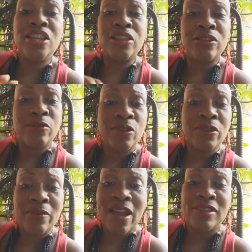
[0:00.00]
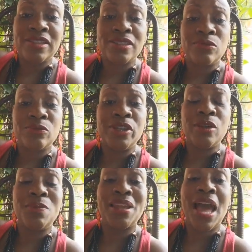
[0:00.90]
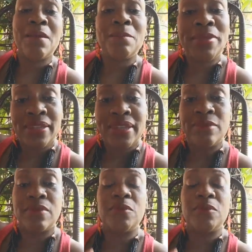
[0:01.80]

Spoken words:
The coronavirus is real, but I believe